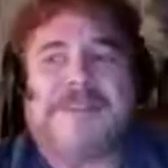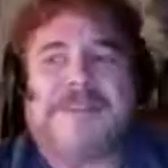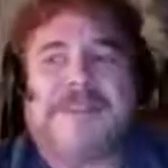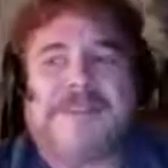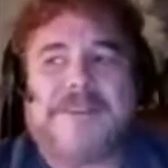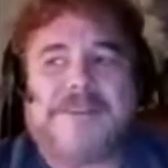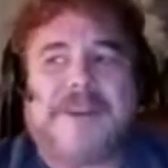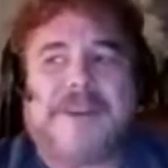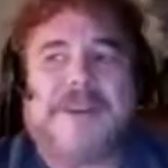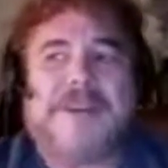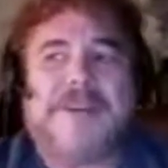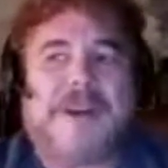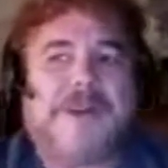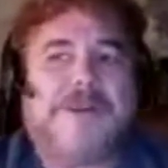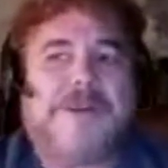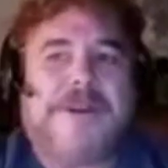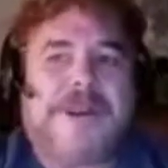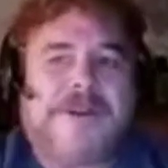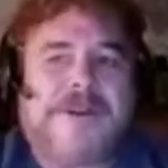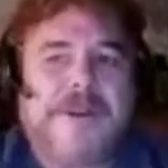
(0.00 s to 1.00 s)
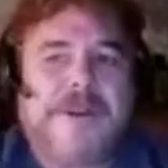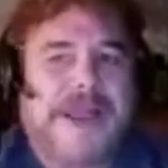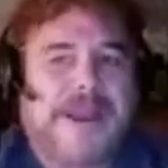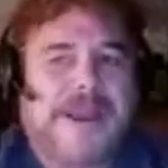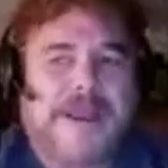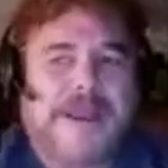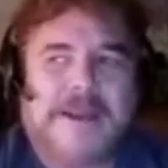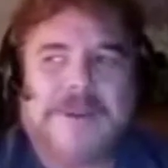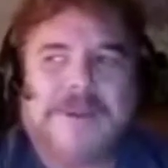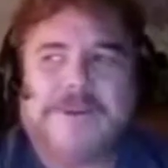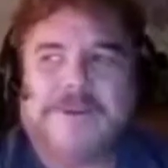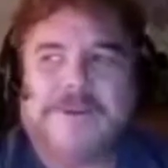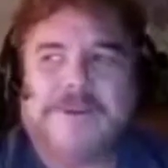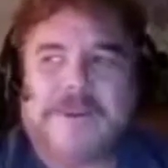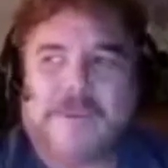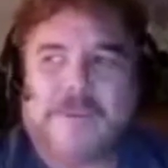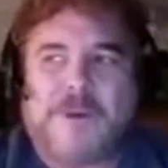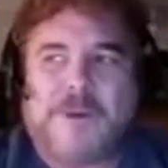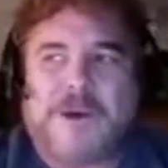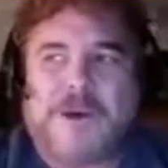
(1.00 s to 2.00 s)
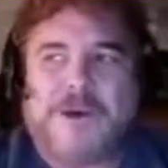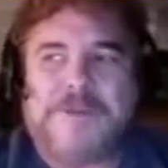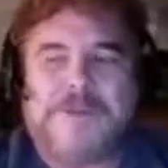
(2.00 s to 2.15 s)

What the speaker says: that they found underneath Mecca somewhere,